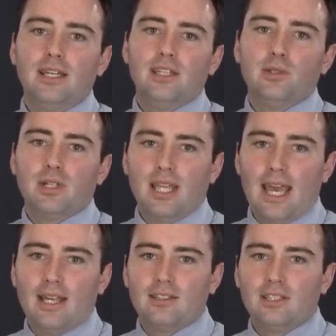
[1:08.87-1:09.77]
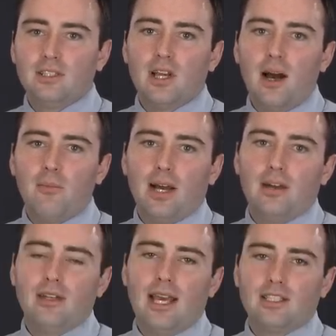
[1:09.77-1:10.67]
into a gas and each
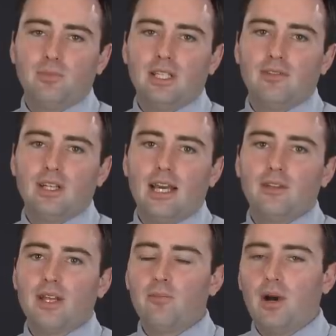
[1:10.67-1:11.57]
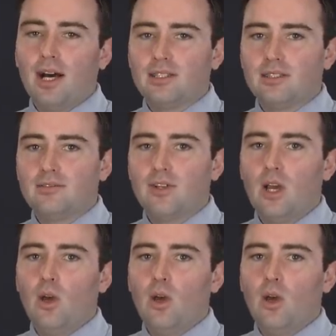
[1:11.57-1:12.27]
compound has to be given either a positive